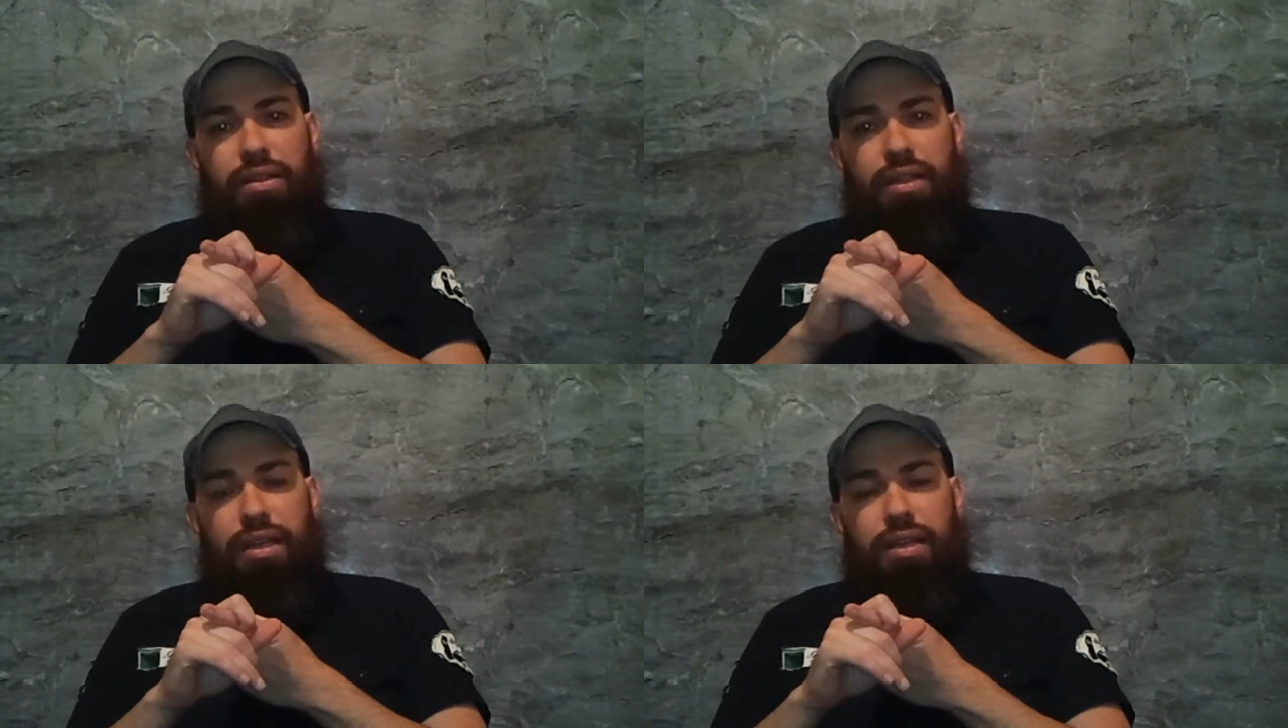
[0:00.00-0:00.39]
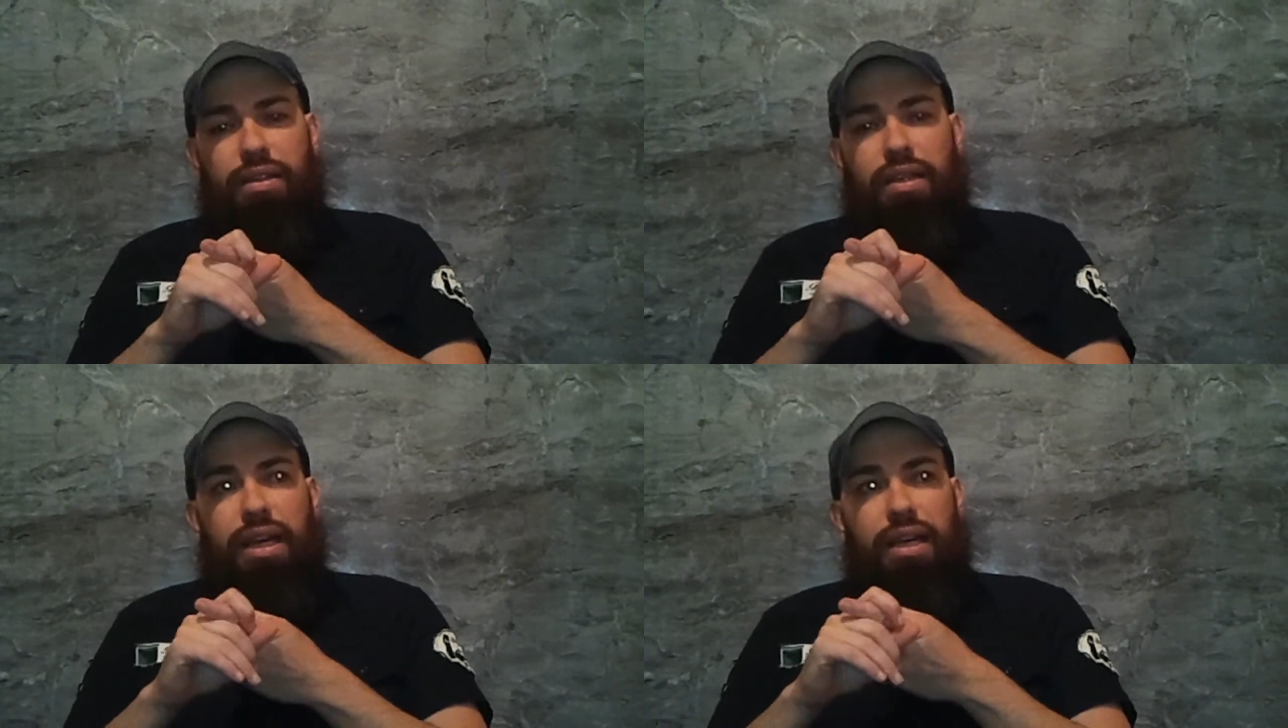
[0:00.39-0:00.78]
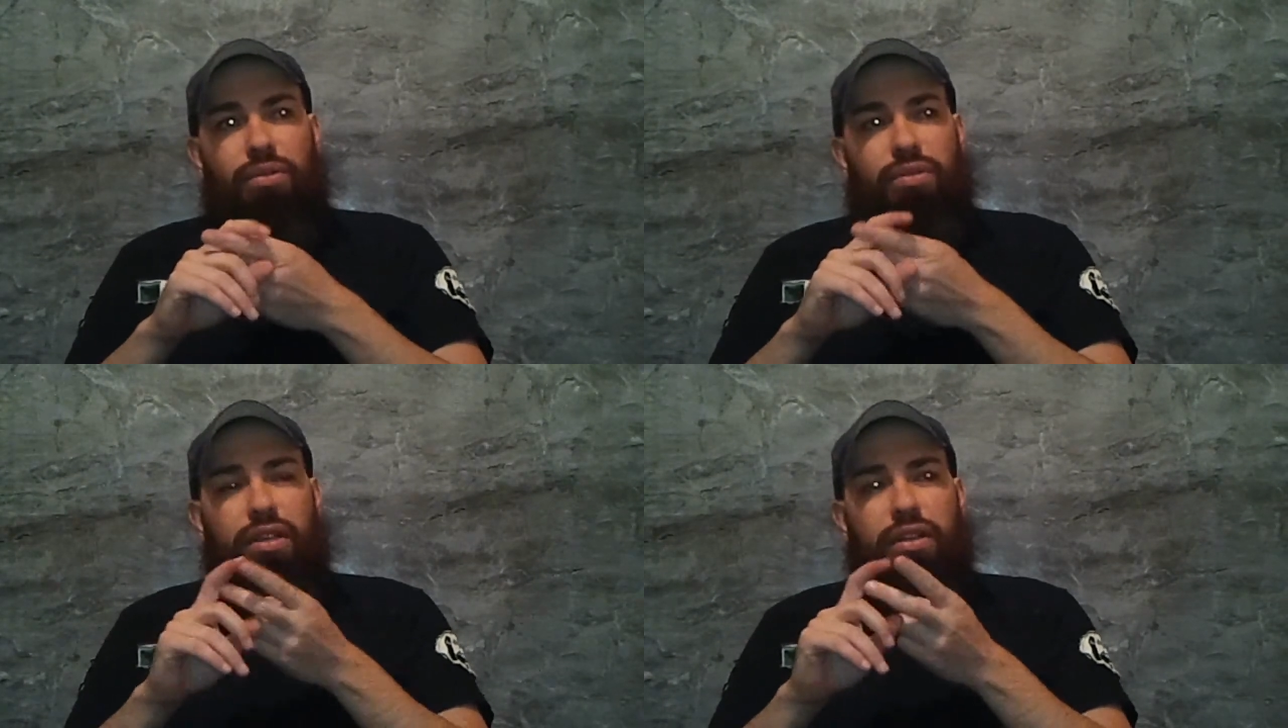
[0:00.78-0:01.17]
Okay, and
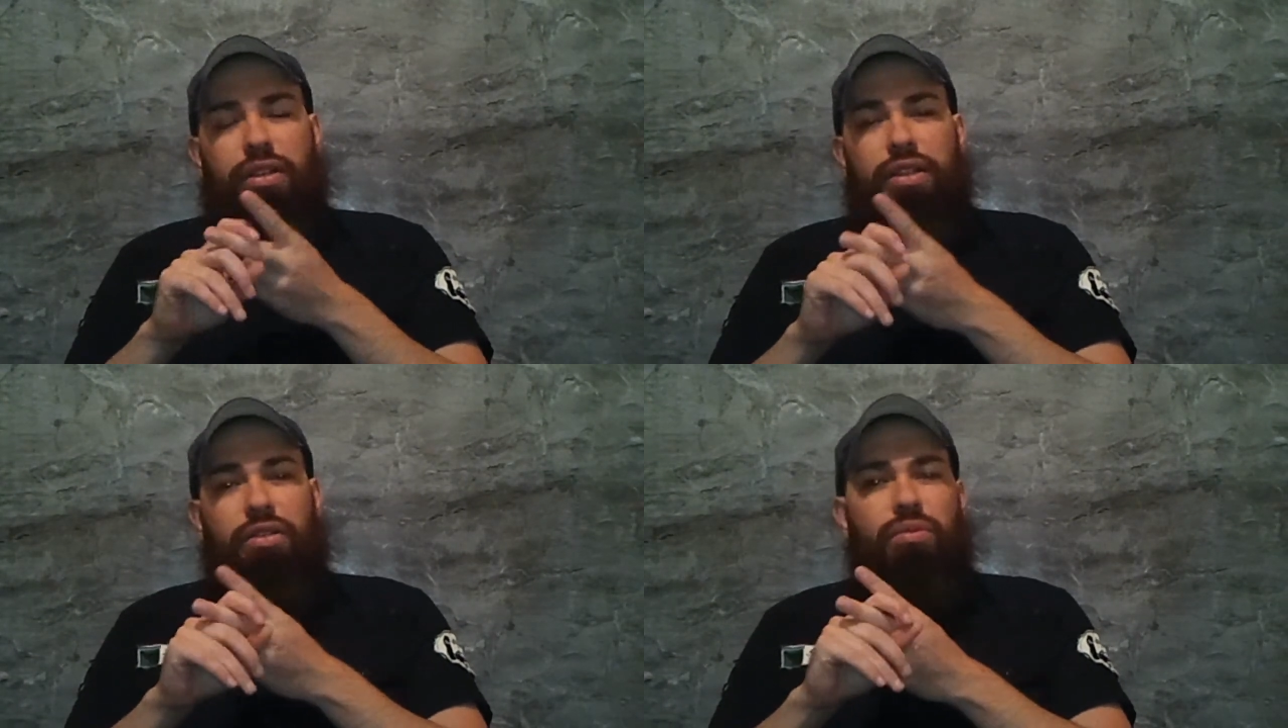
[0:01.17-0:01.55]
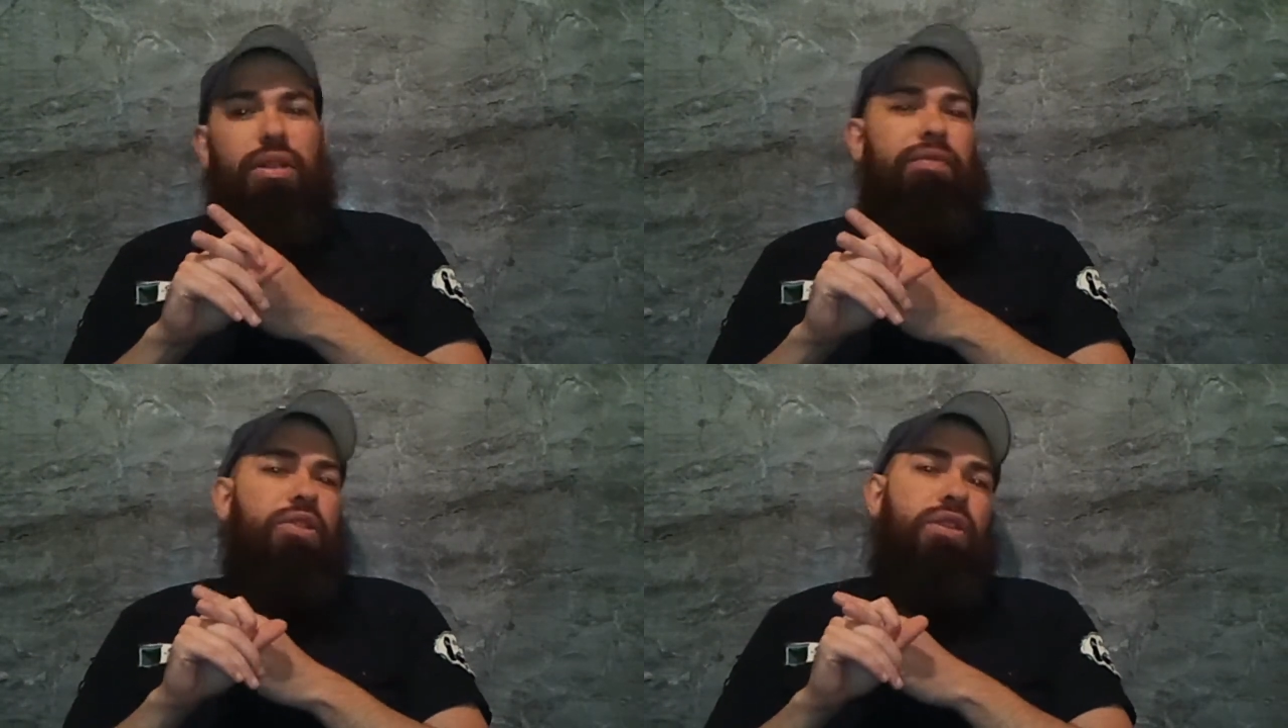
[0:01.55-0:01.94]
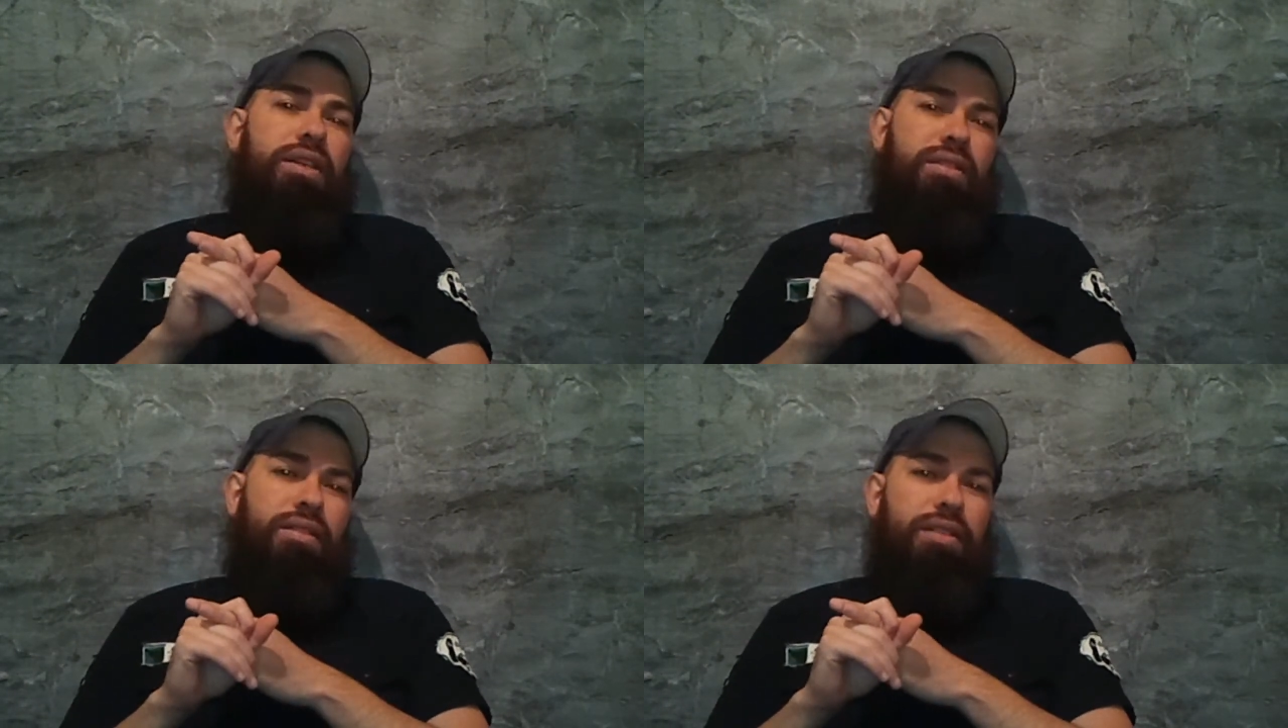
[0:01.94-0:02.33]
also you never
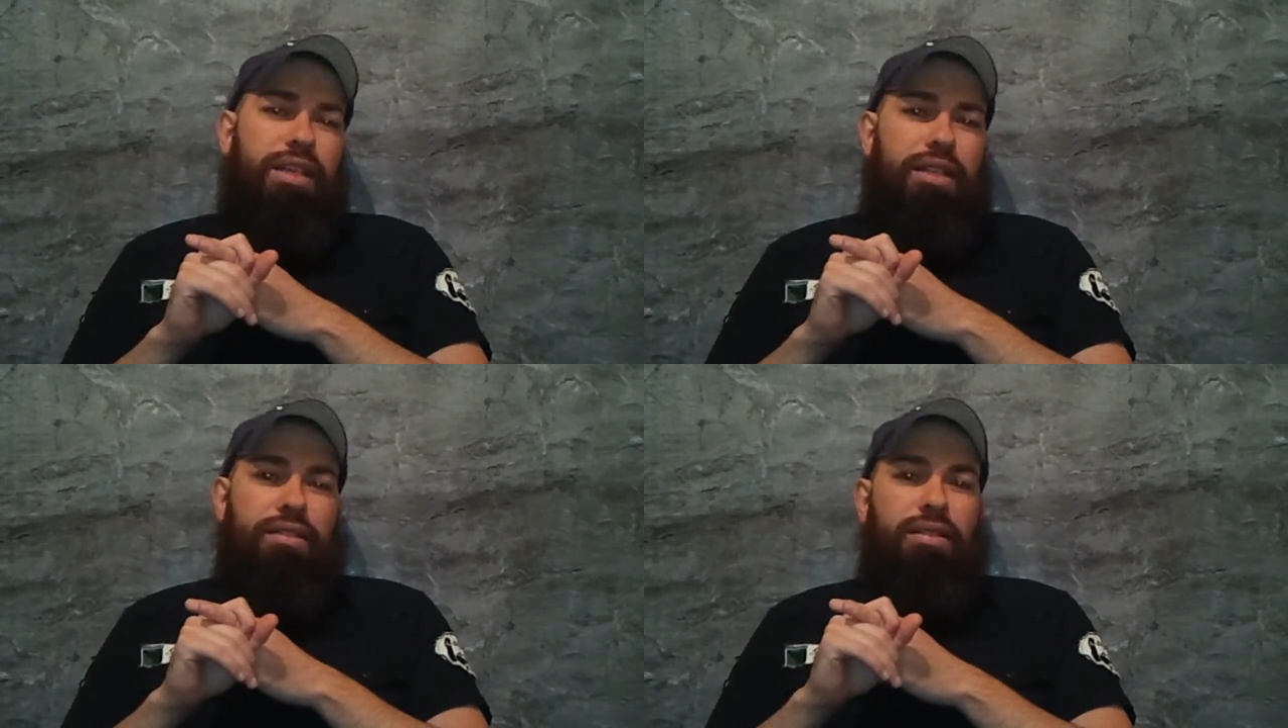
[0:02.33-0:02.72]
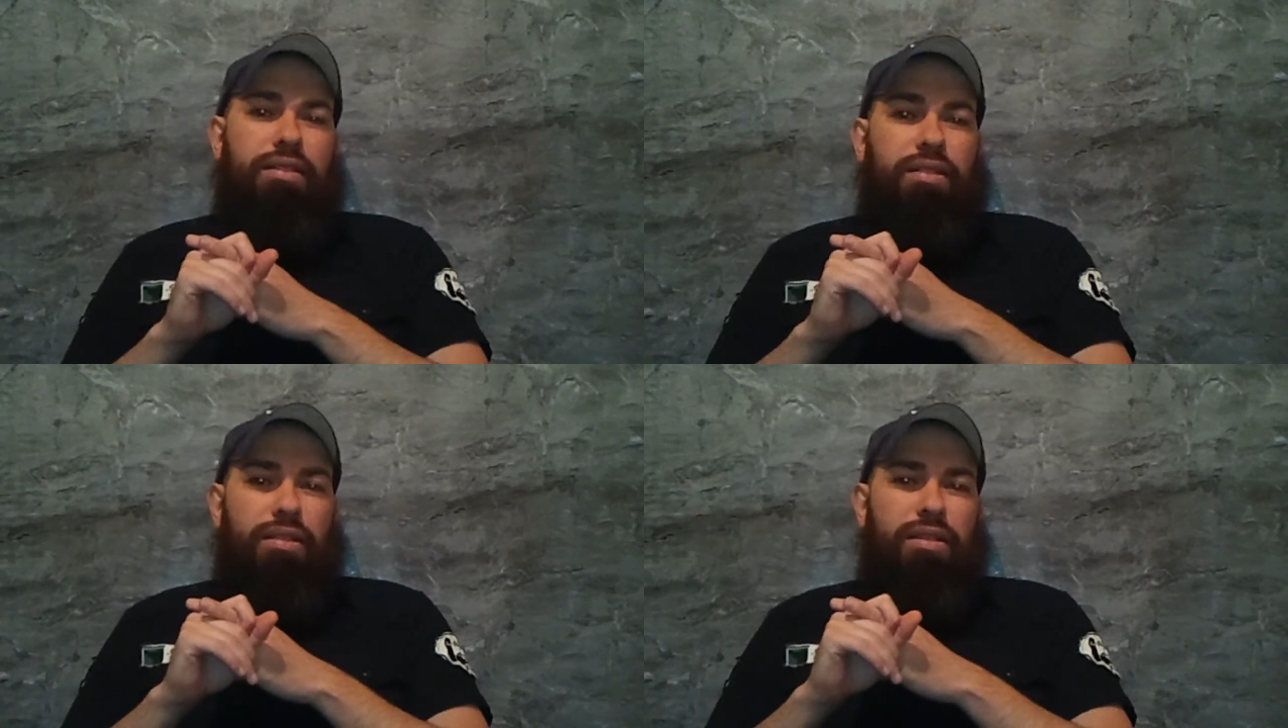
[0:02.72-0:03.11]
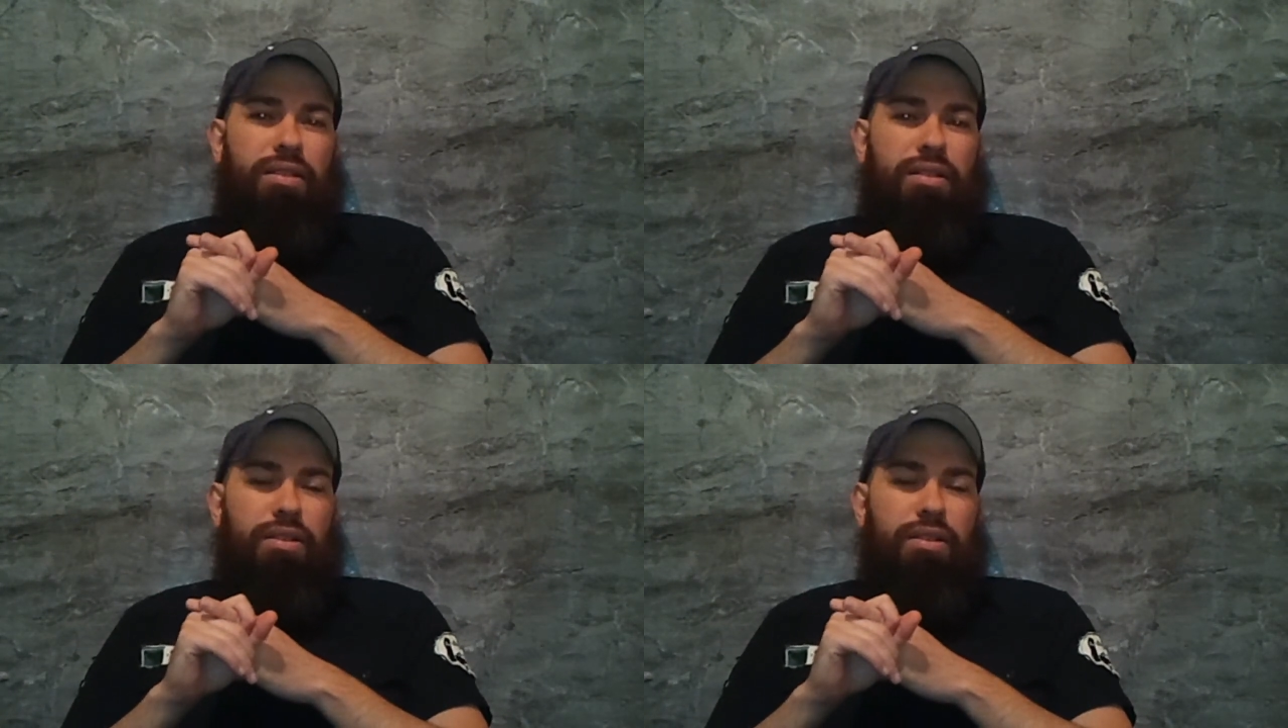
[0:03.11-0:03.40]
trust the Satanists.